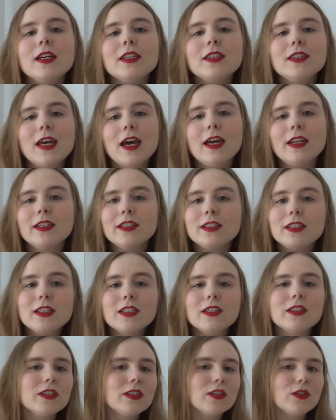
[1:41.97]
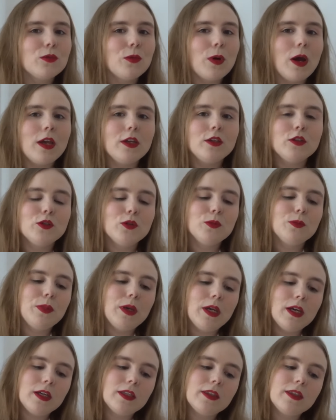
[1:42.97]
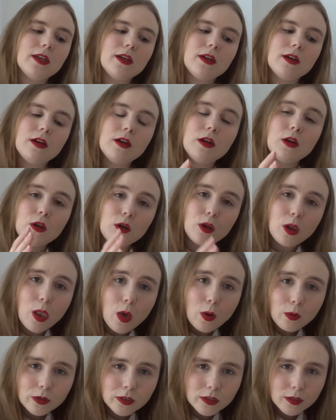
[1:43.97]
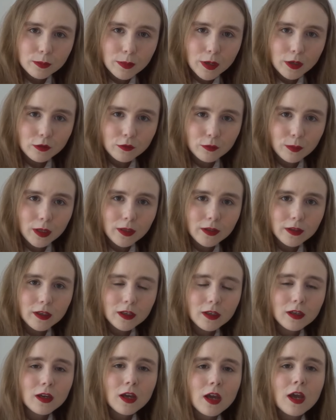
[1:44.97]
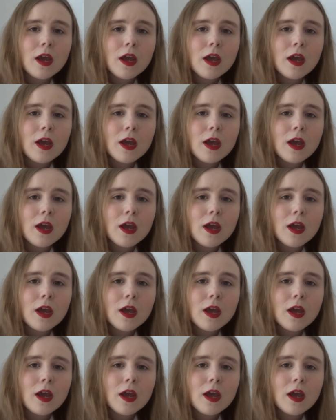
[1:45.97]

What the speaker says: then this is a way to pick the lowest amount of money.